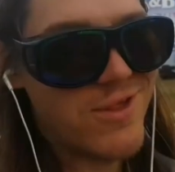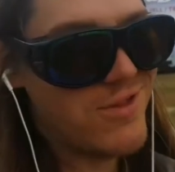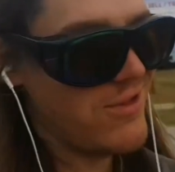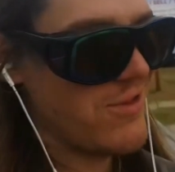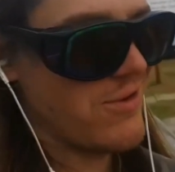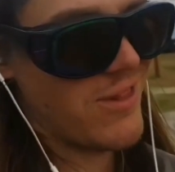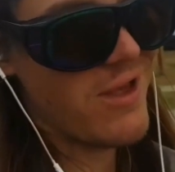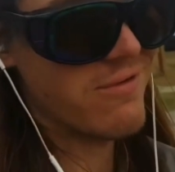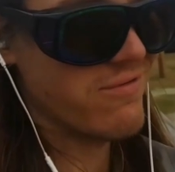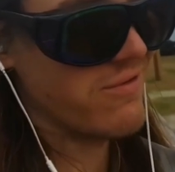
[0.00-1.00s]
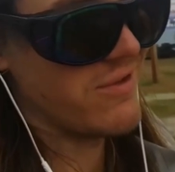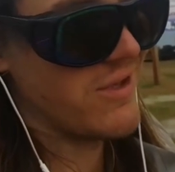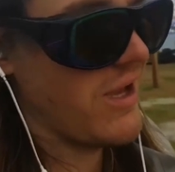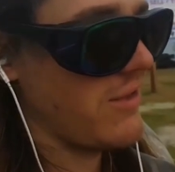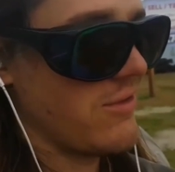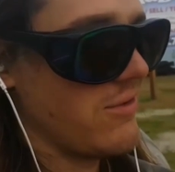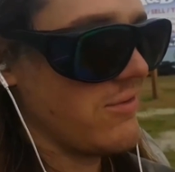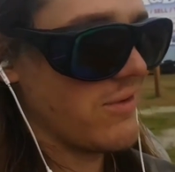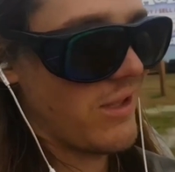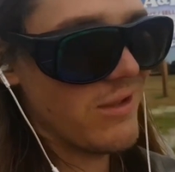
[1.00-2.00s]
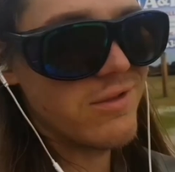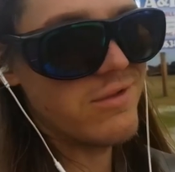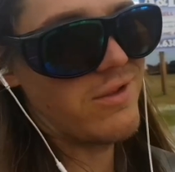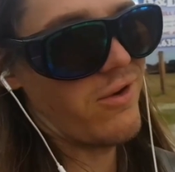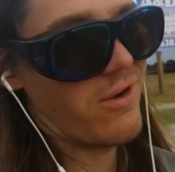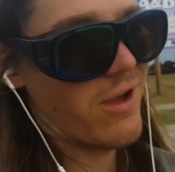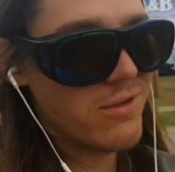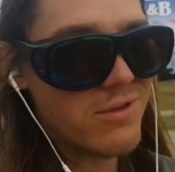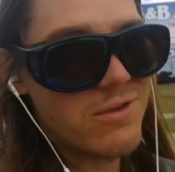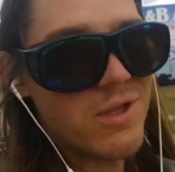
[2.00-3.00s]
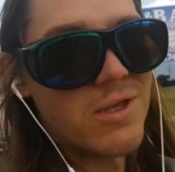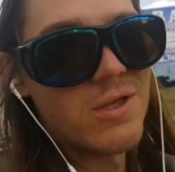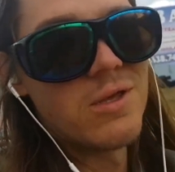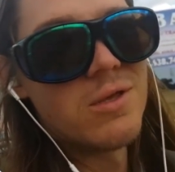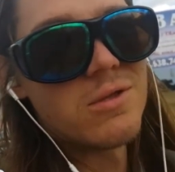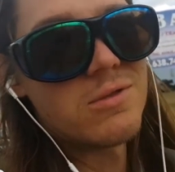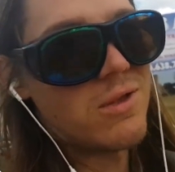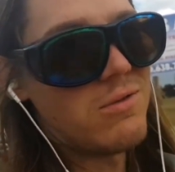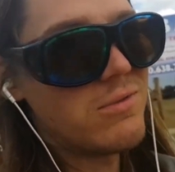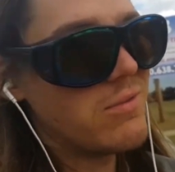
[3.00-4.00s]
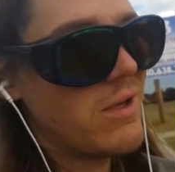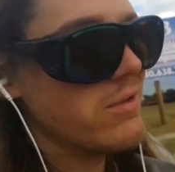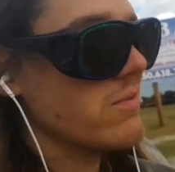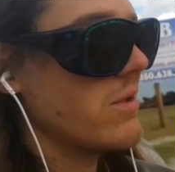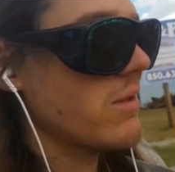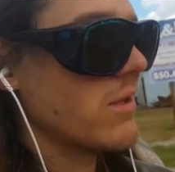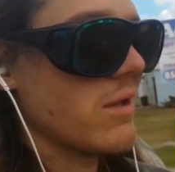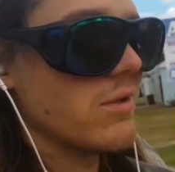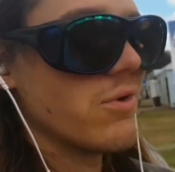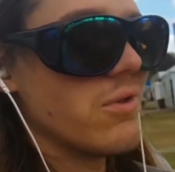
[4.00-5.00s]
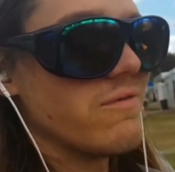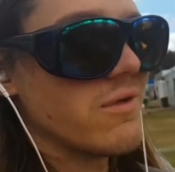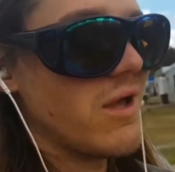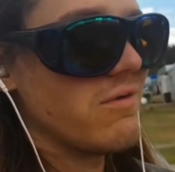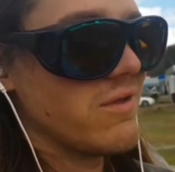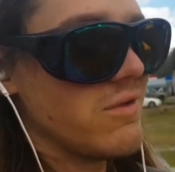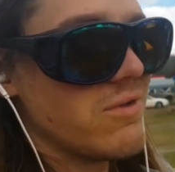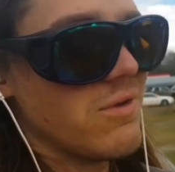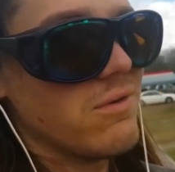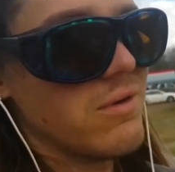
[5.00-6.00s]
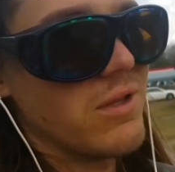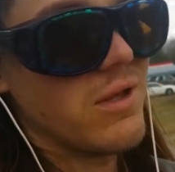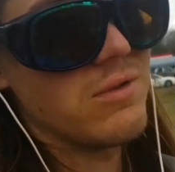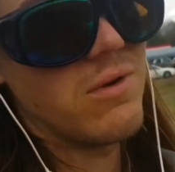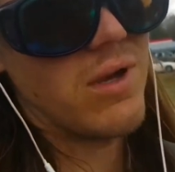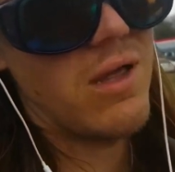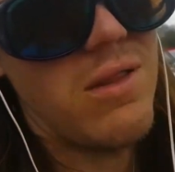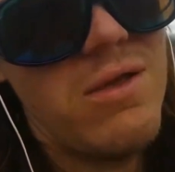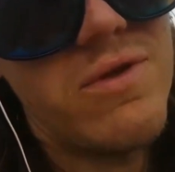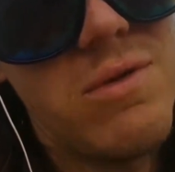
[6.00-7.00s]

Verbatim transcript: This is your life. You gotta do it, or else someone else will get control of your life and use you, and then you won't got a life